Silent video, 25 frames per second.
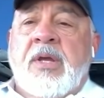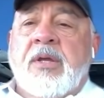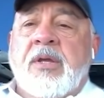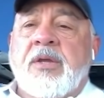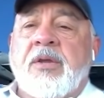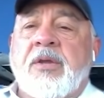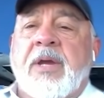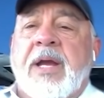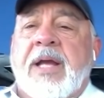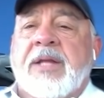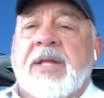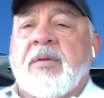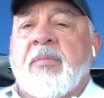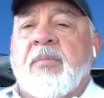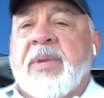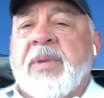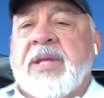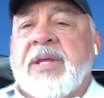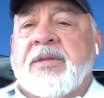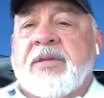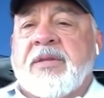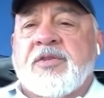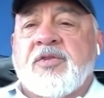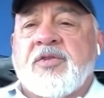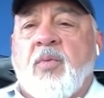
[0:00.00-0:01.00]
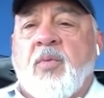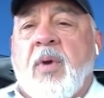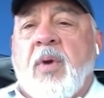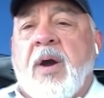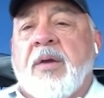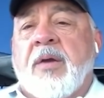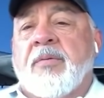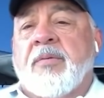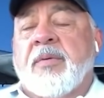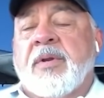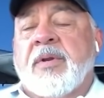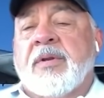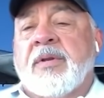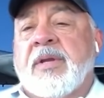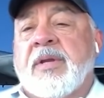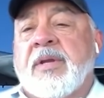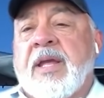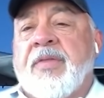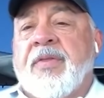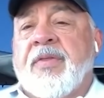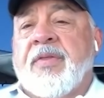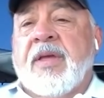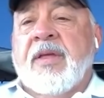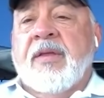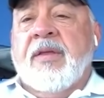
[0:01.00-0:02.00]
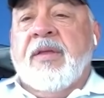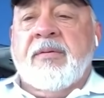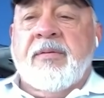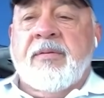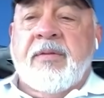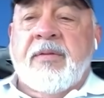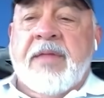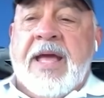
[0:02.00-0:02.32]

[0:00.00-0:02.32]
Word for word: You got to meet the squadron. And then